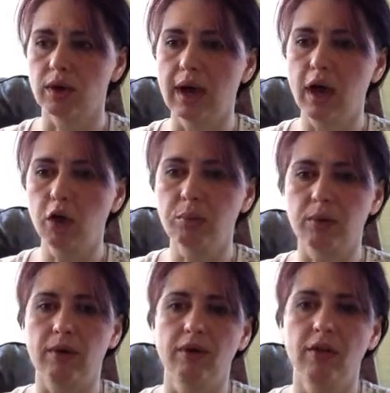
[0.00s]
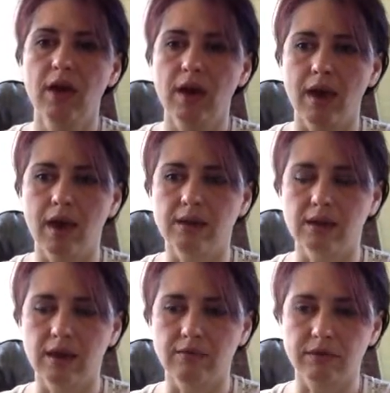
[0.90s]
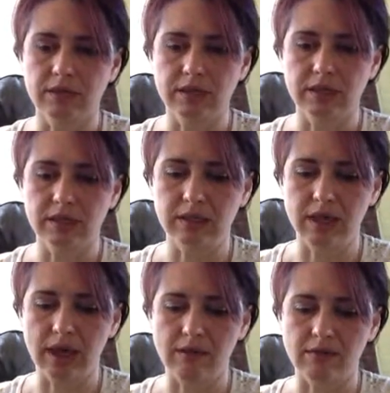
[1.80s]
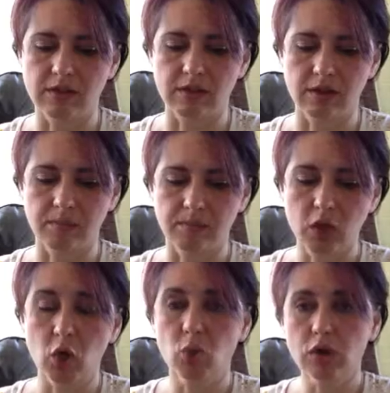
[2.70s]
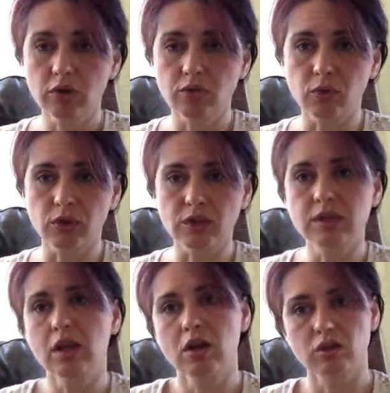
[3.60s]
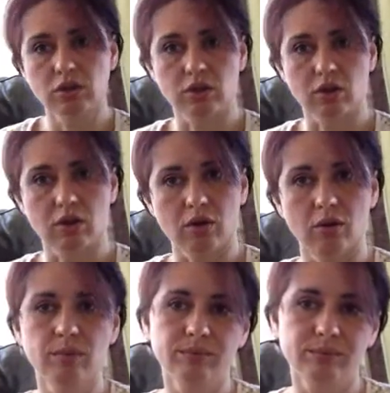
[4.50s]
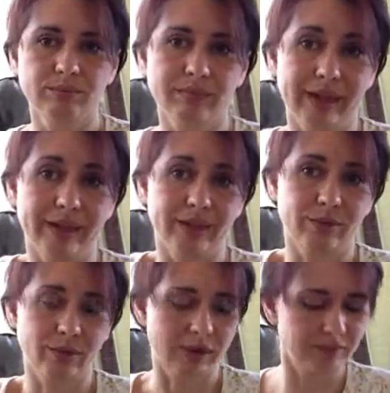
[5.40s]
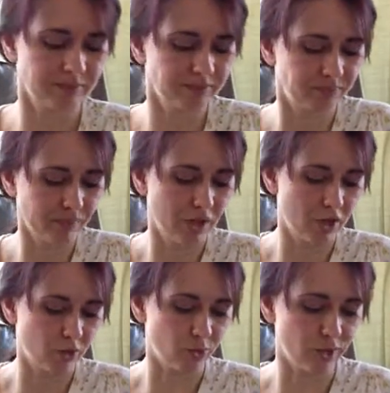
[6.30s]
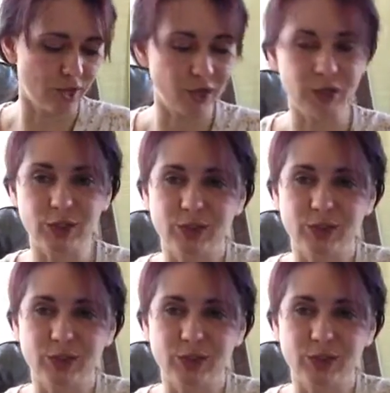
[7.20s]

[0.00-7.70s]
help with, and obviously didn't have the workforce. So guess what? We got it,